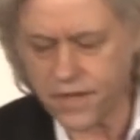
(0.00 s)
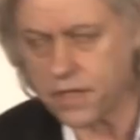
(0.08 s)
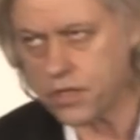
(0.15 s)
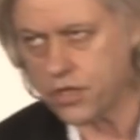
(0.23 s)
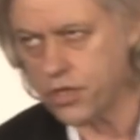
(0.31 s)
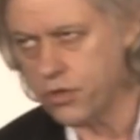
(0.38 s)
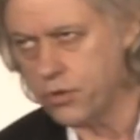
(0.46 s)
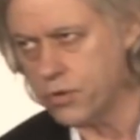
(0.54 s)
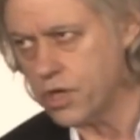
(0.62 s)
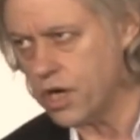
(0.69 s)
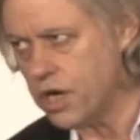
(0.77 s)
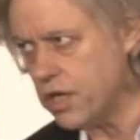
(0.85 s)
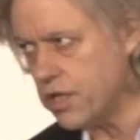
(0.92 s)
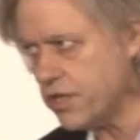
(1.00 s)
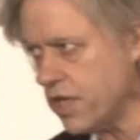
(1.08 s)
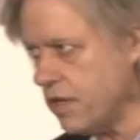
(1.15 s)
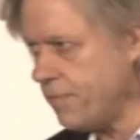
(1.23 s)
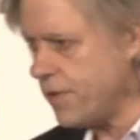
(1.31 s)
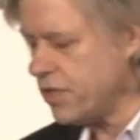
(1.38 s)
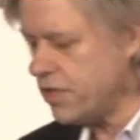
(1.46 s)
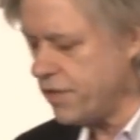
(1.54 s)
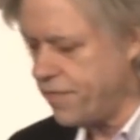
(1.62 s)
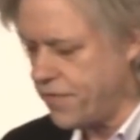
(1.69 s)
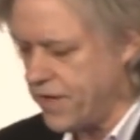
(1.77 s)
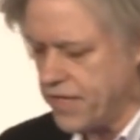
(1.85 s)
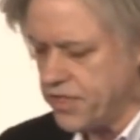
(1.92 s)
and two girls and a bunch of
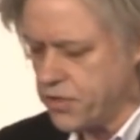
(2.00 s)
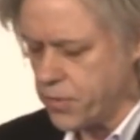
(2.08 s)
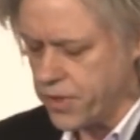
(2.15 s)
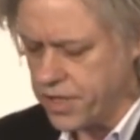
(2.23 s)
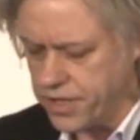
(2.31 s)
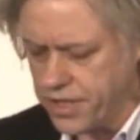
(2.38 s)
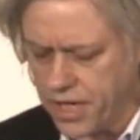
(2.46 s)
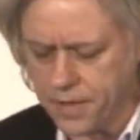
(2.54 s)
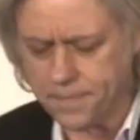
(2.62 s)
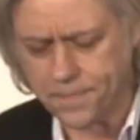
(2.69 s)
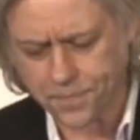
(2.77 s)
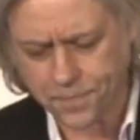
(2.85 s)
friends were in there.